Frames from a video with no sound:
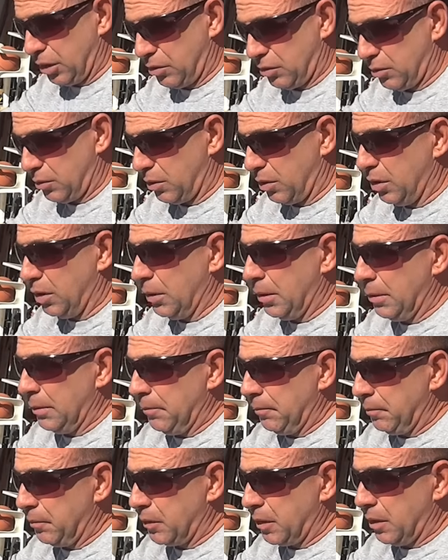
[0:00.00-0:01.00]
much,
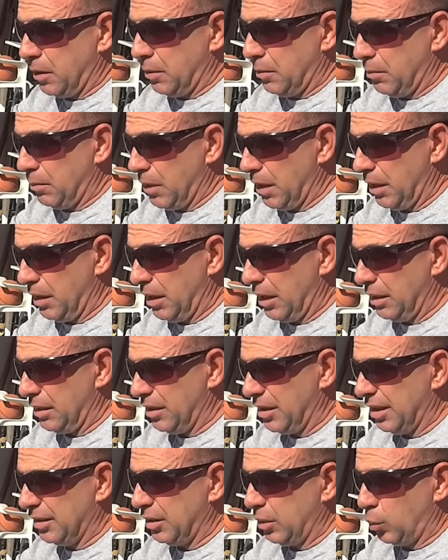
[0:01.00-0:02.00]
it,
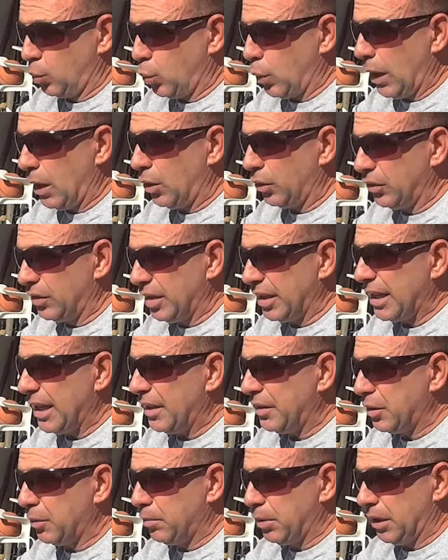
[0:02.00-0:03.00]
it doesn't weld
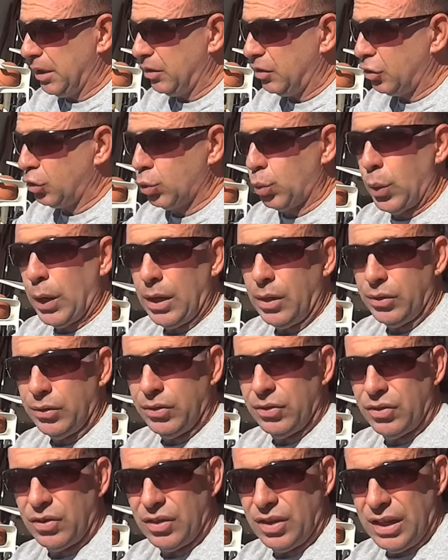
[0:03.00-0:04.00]
together, but it
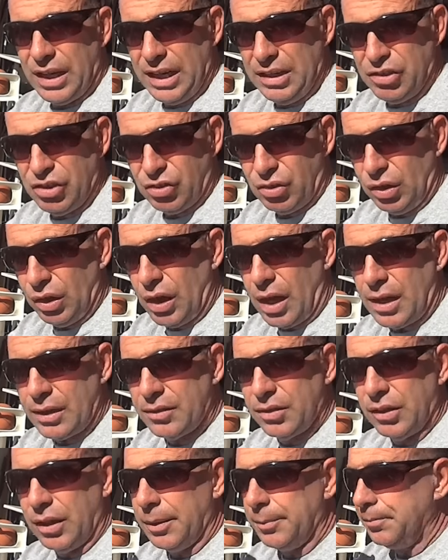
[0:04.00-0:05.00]
swells and just
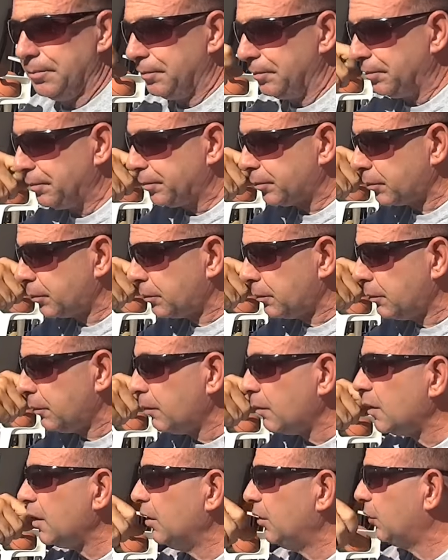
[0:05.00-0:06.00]
locks up.
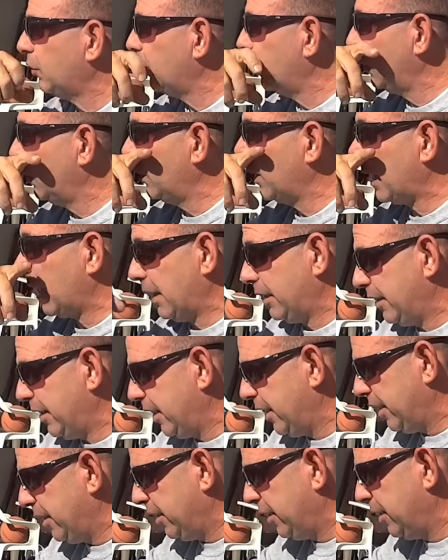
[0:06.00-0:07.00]
So what I
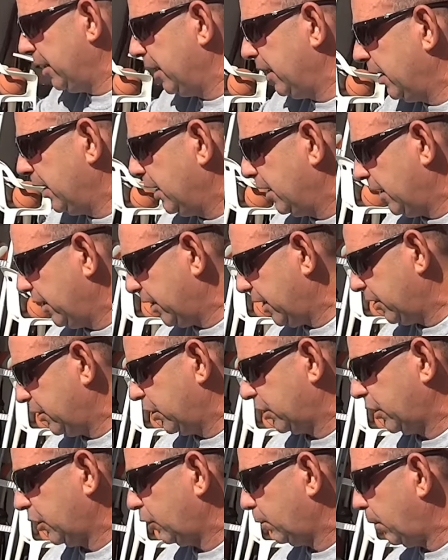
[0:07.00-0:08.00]
did is I
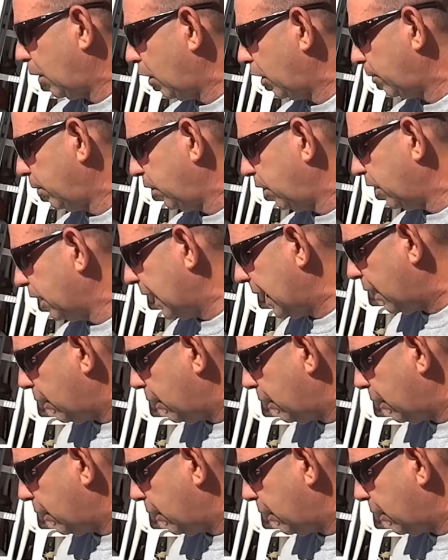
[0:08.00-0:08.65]
took the spark plug